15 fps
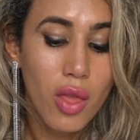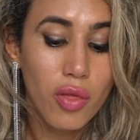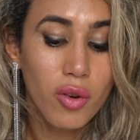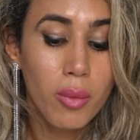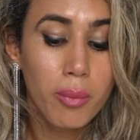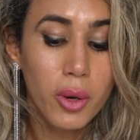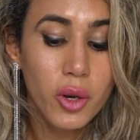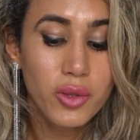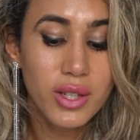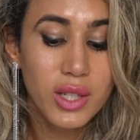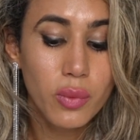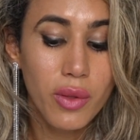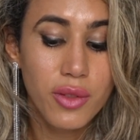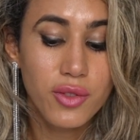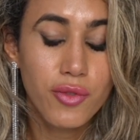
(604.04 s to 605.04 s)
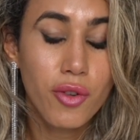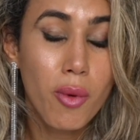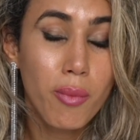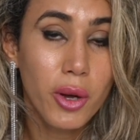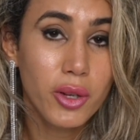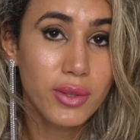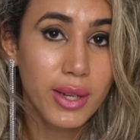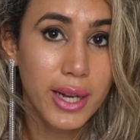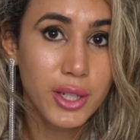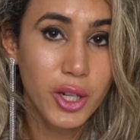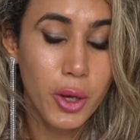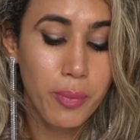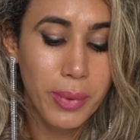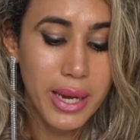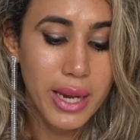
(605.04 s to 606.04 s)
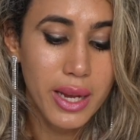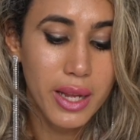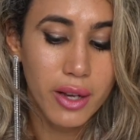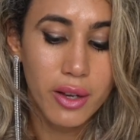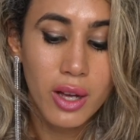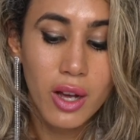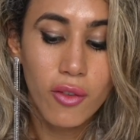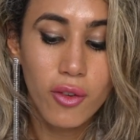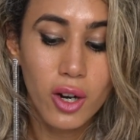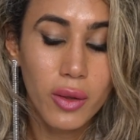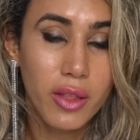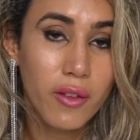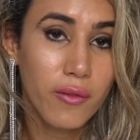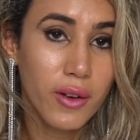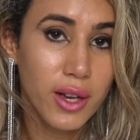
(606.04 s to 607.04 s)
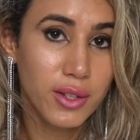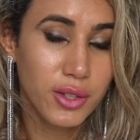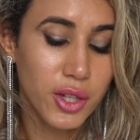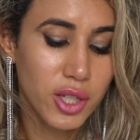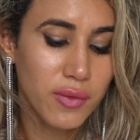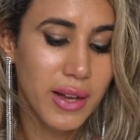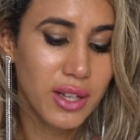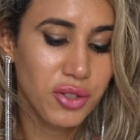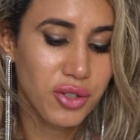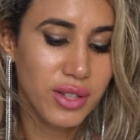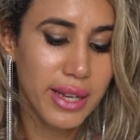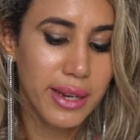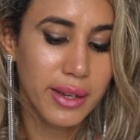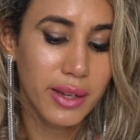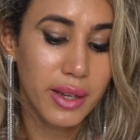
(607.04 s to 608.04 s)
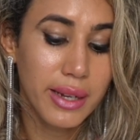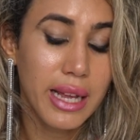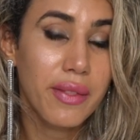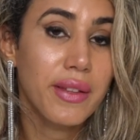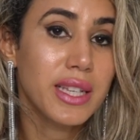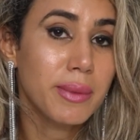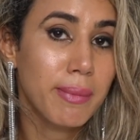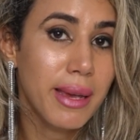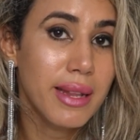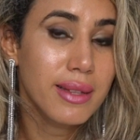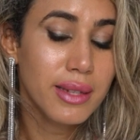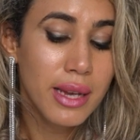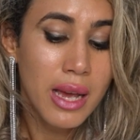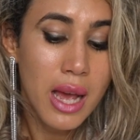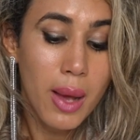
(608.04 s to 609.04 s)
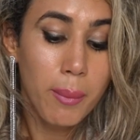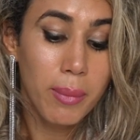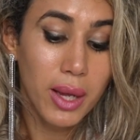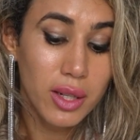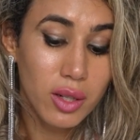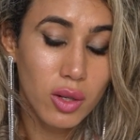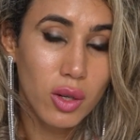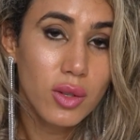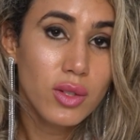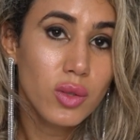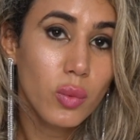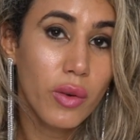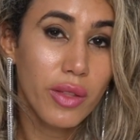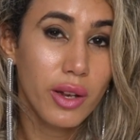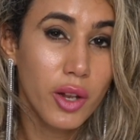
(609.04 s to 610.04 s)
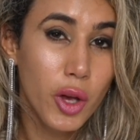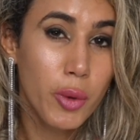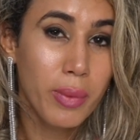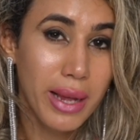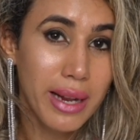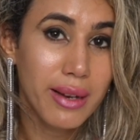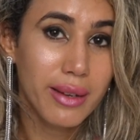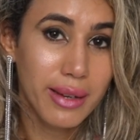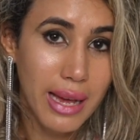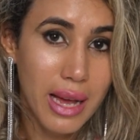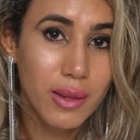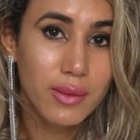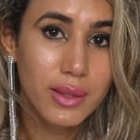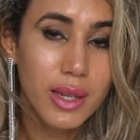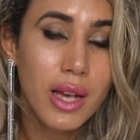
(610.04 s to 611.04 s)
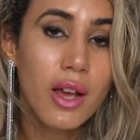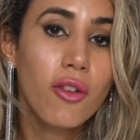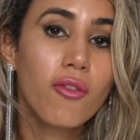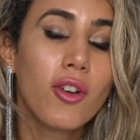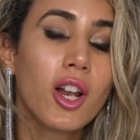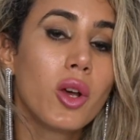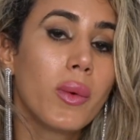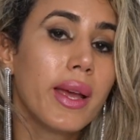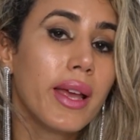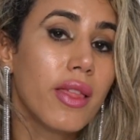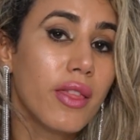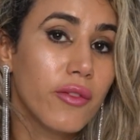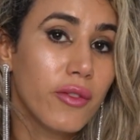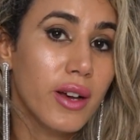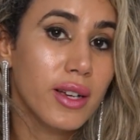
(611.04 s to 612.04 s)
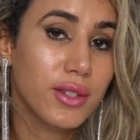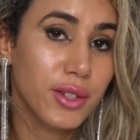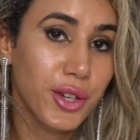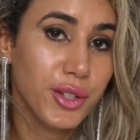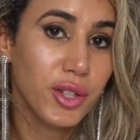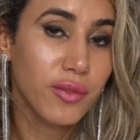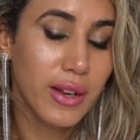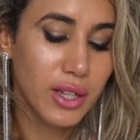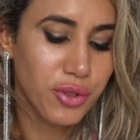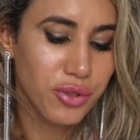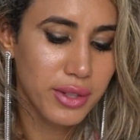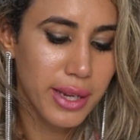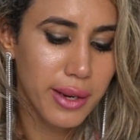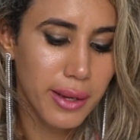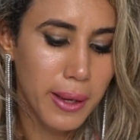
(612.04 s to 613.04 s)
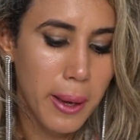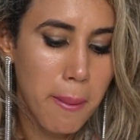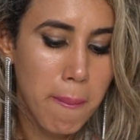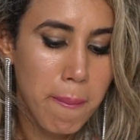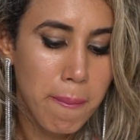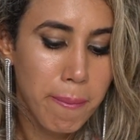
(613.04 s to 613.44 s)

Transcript: thrombosis with thrombocytopenia following the first dose of AstraZeneca. Now, this means blood clots with low platelet counts following the first dose of AstraZeneca.